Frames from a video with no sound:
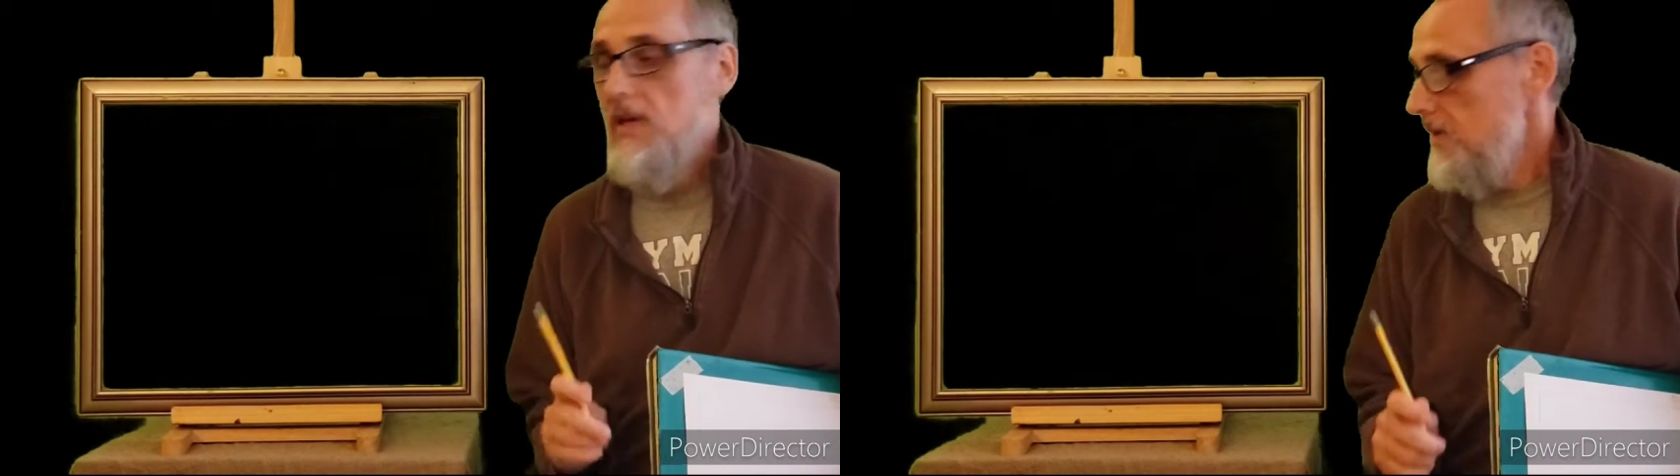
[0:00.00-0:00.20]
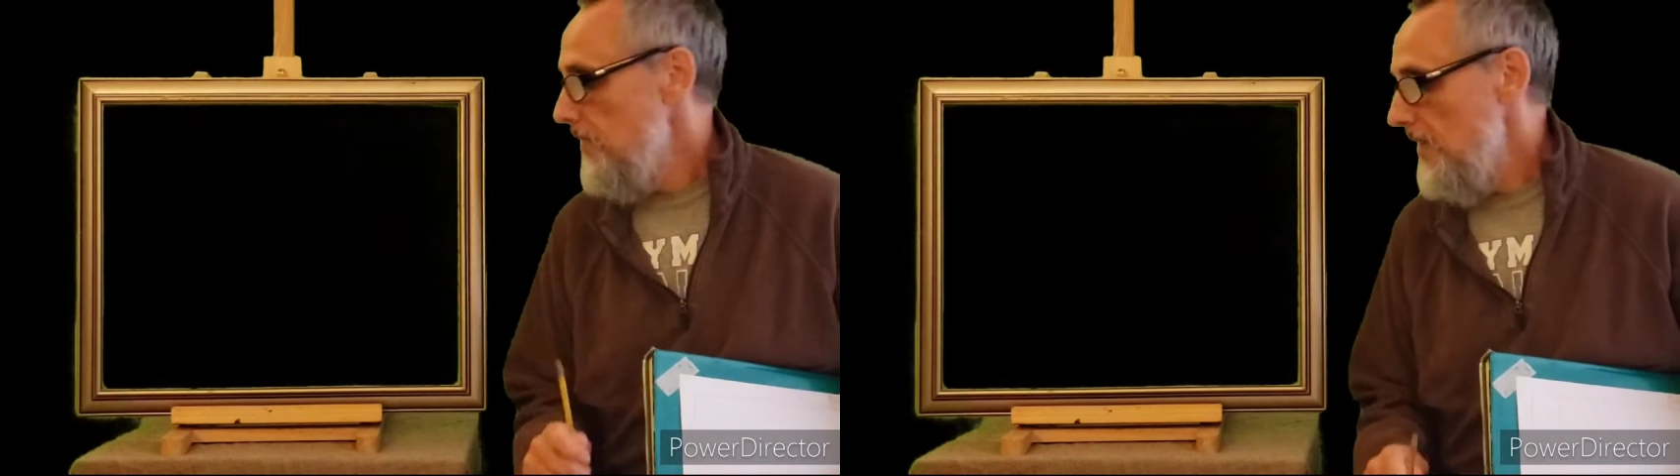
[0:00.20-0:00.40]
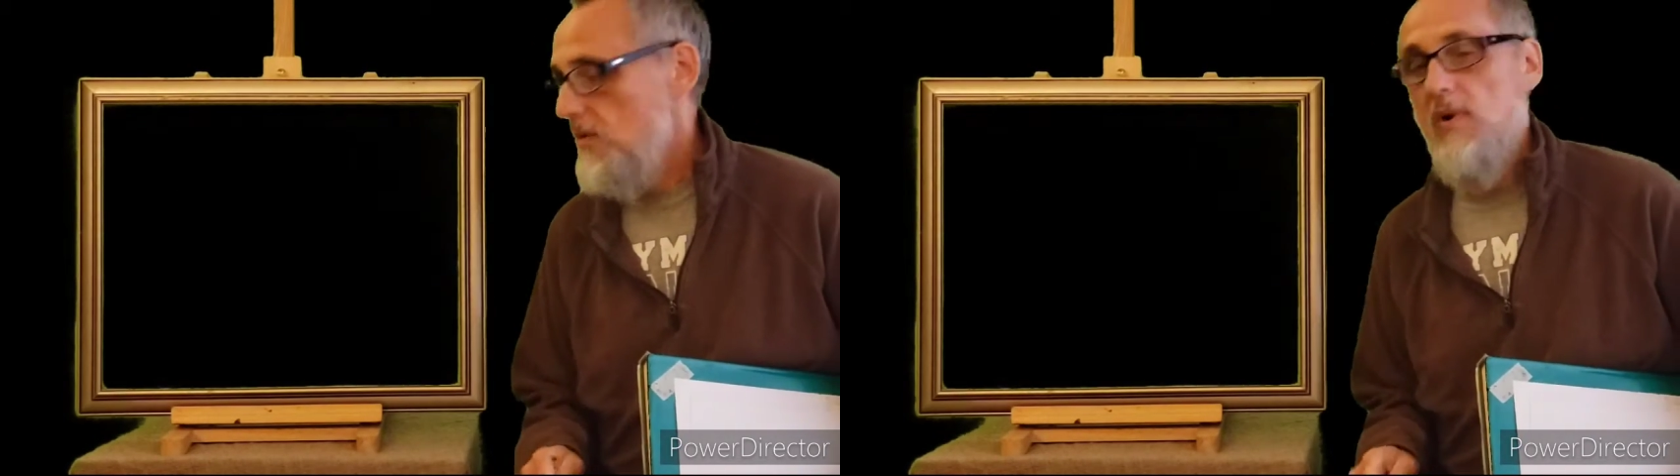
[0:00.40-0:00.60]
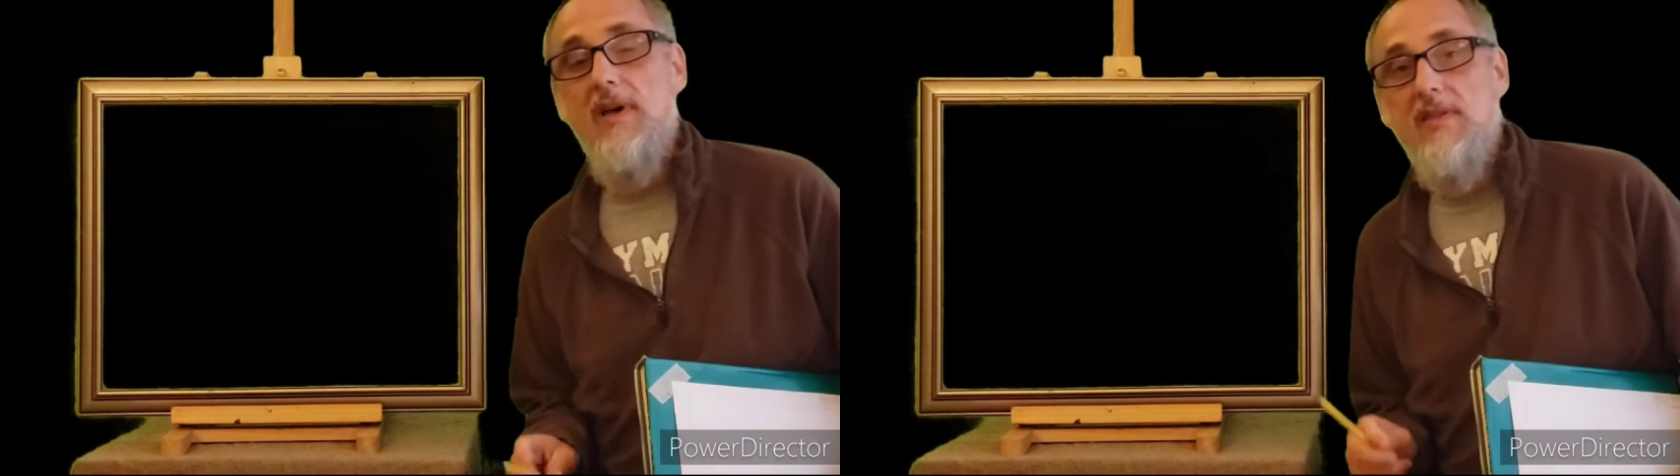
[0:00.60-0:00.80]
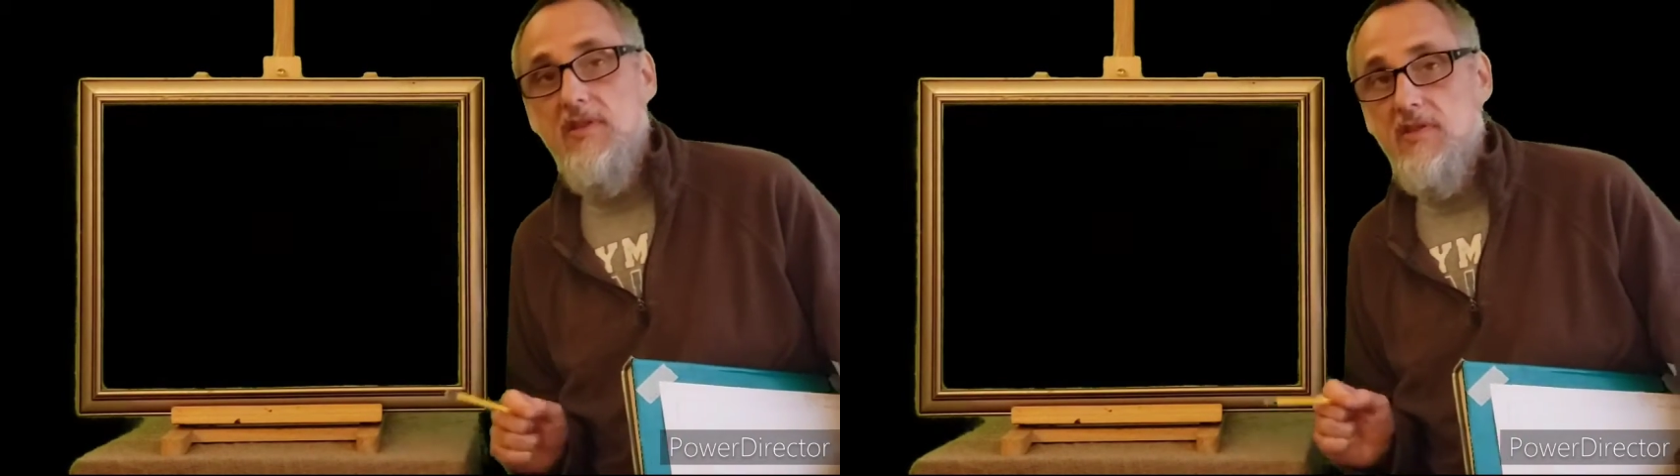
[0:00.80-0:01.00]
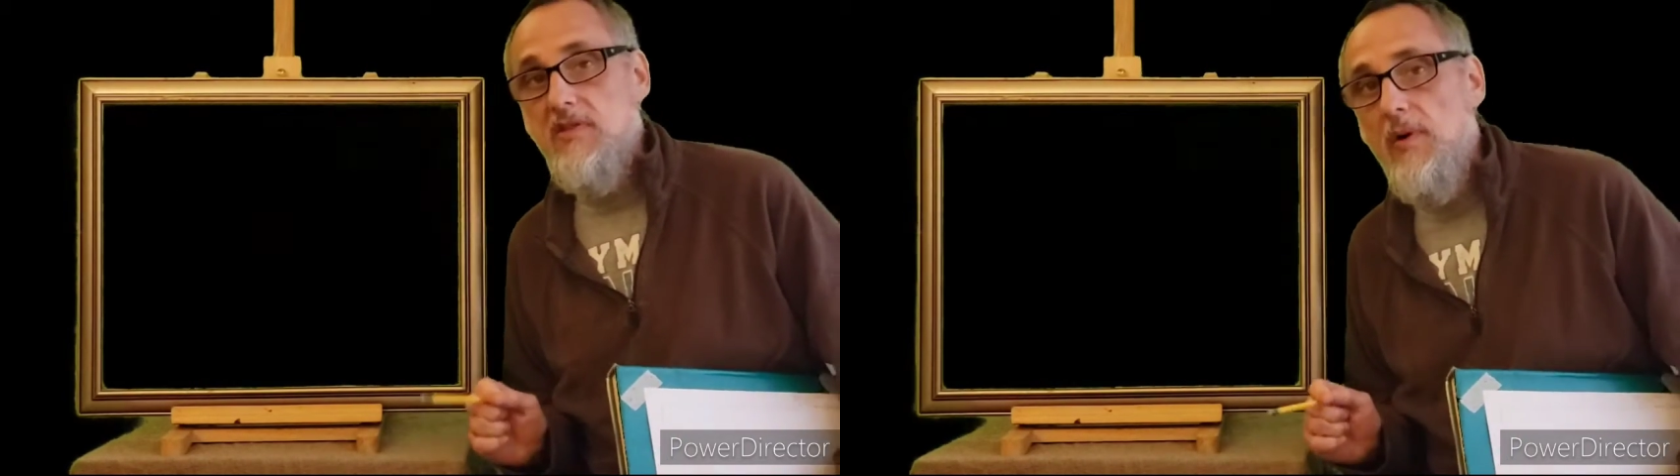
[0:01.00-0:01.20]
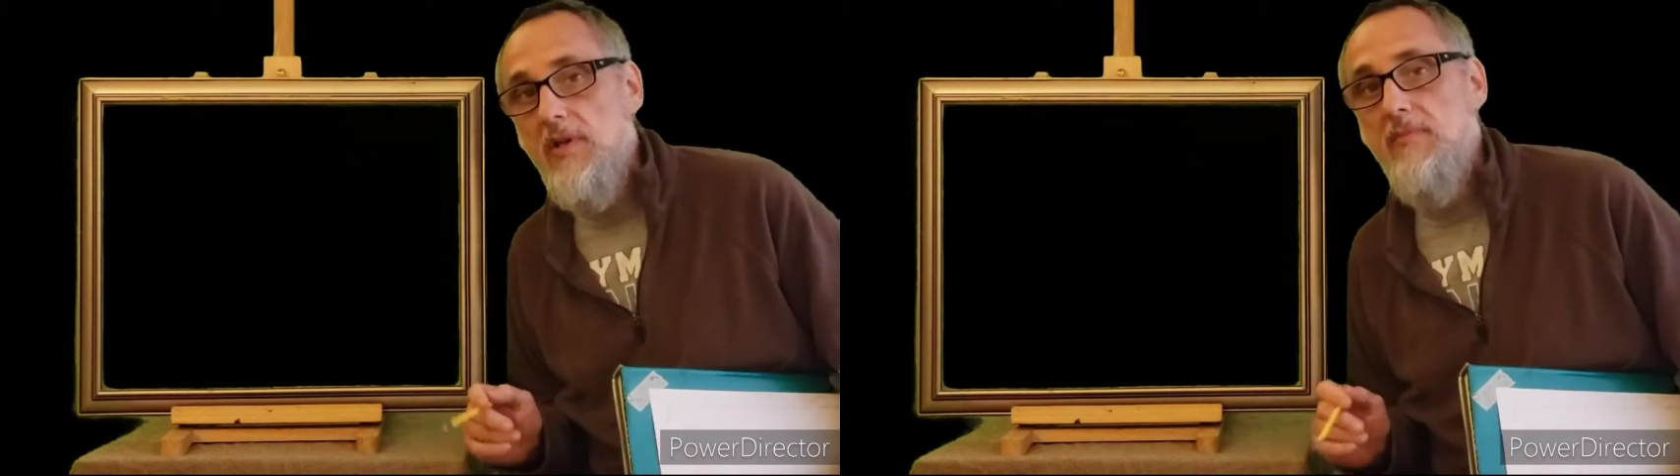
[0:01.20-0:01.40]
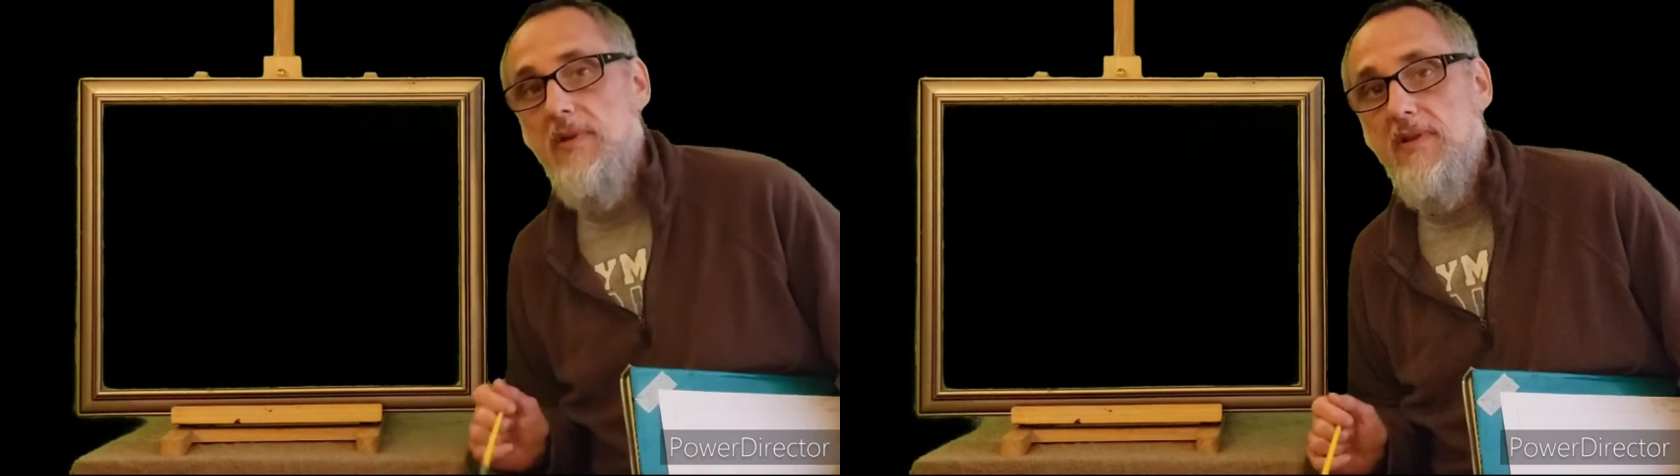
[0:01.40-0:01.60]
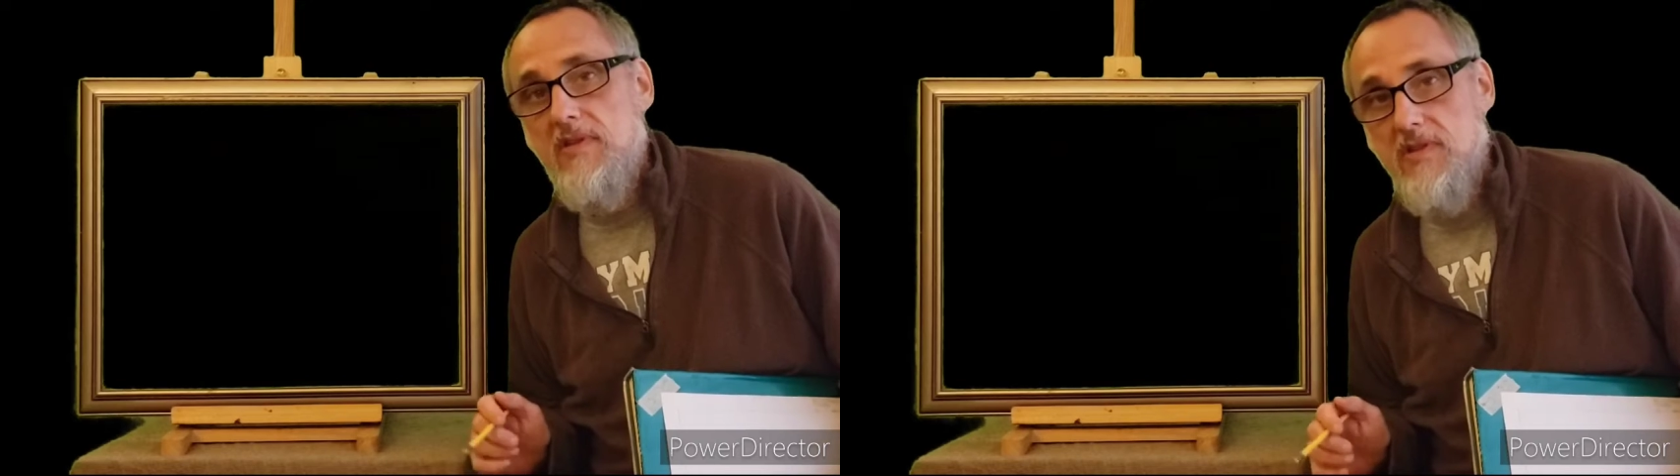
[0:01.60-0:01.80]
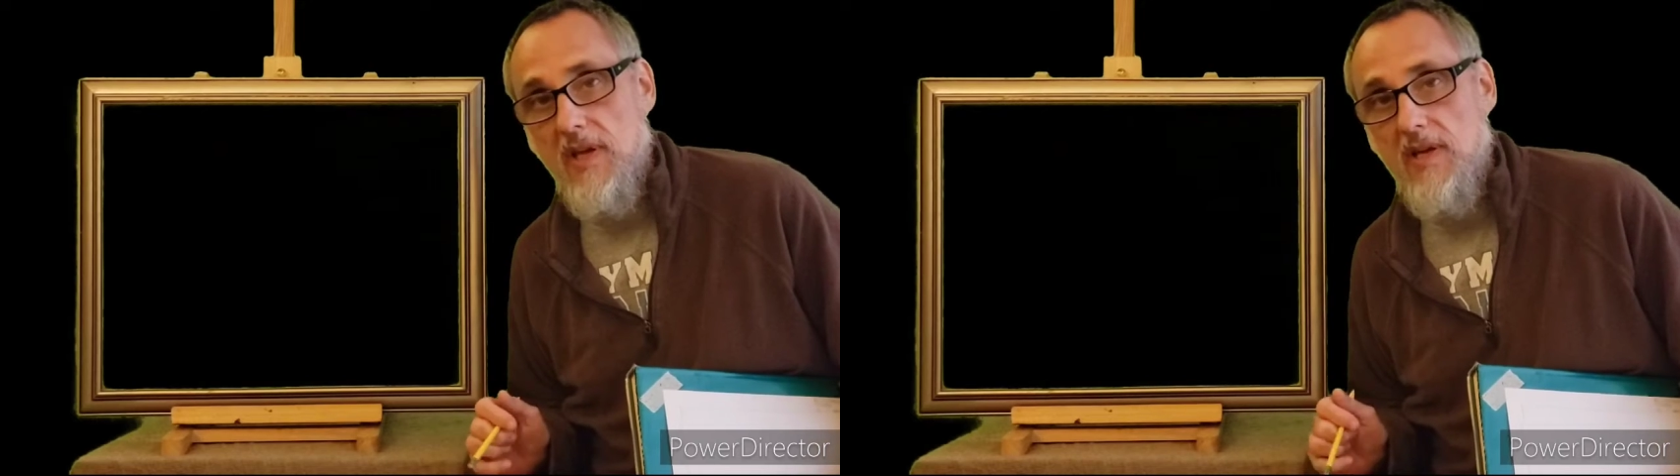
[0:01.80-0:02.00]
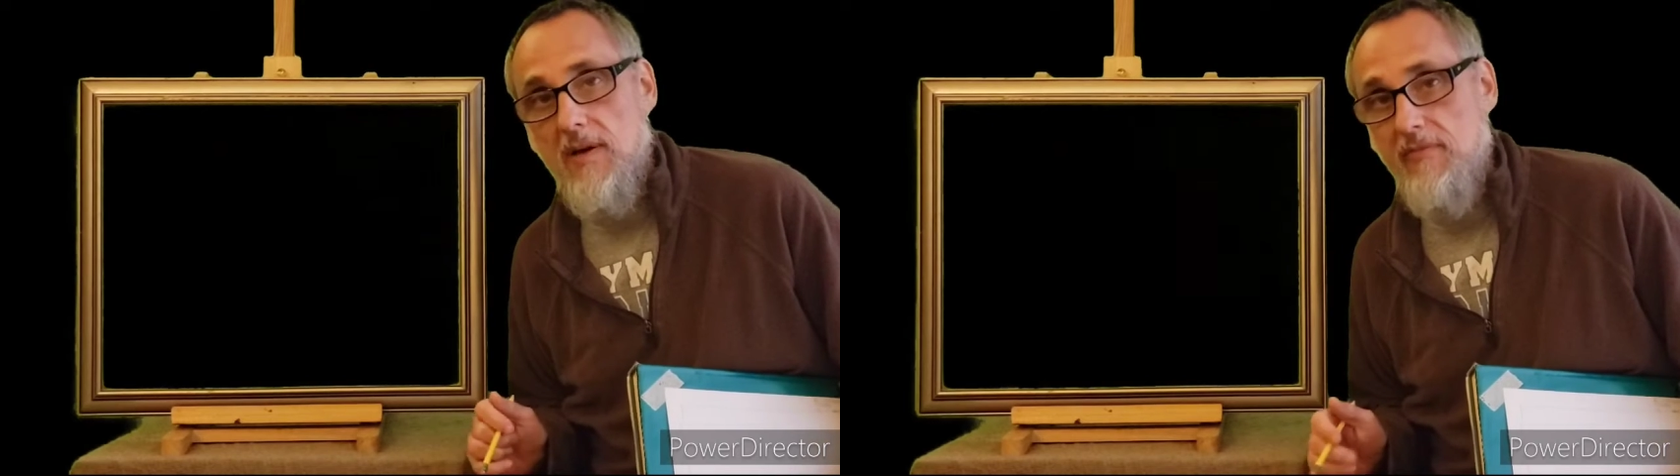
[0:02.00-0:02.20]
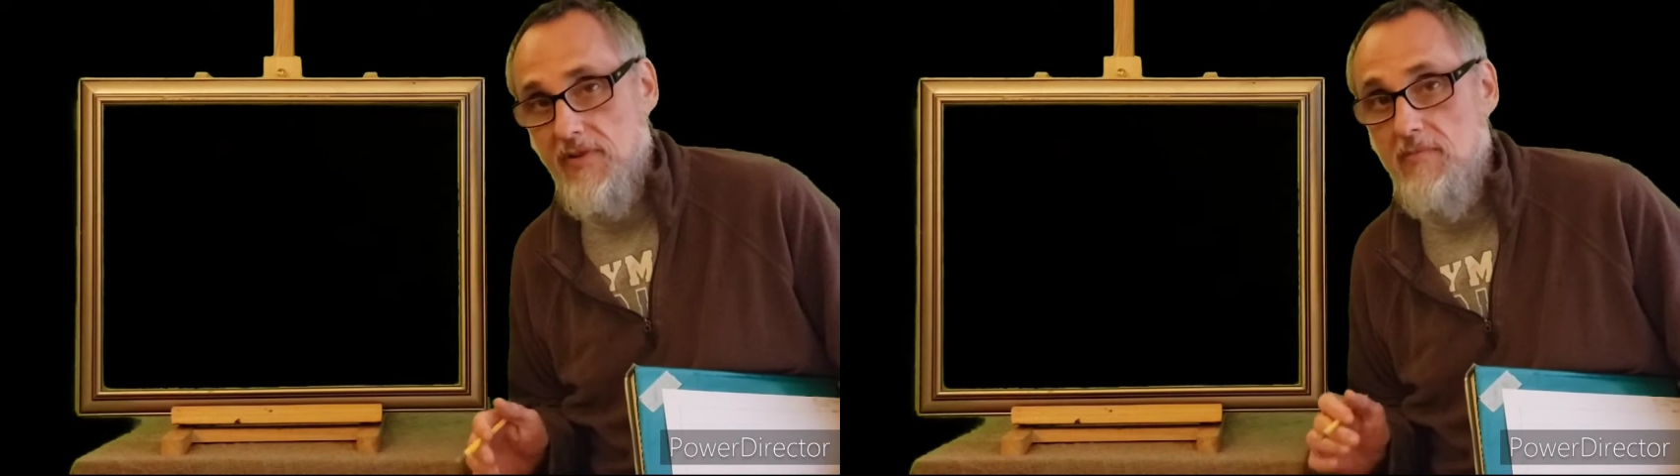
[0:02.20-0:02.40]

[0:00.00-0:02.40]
And by the way, this is going to be the setup